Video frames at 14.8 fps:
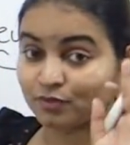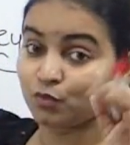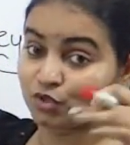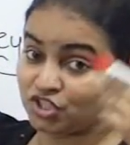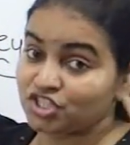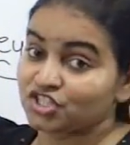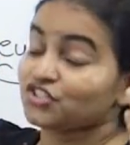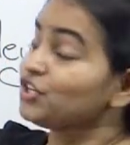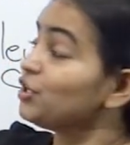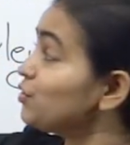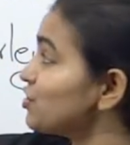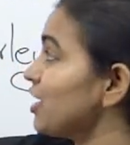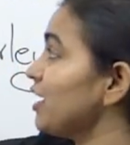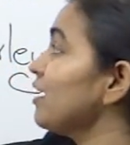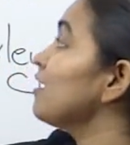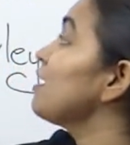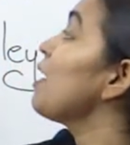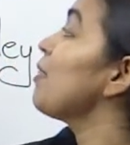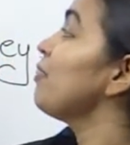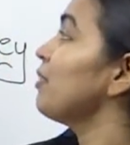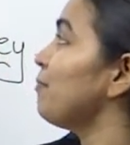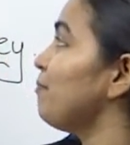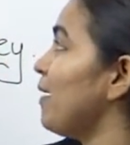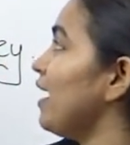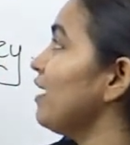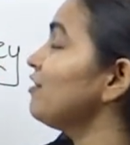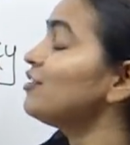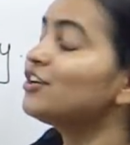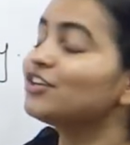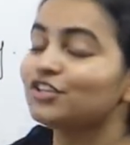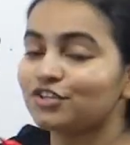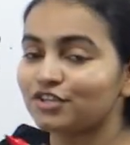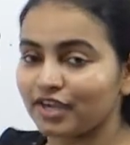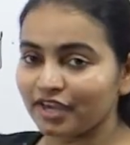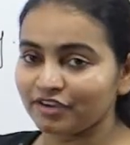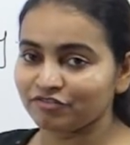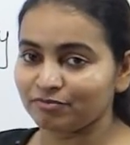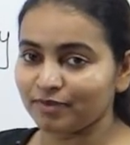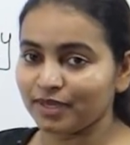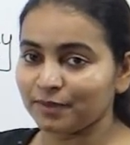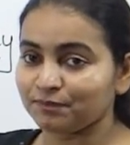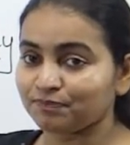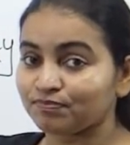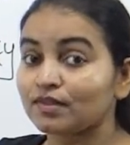which is using the pen you gave me.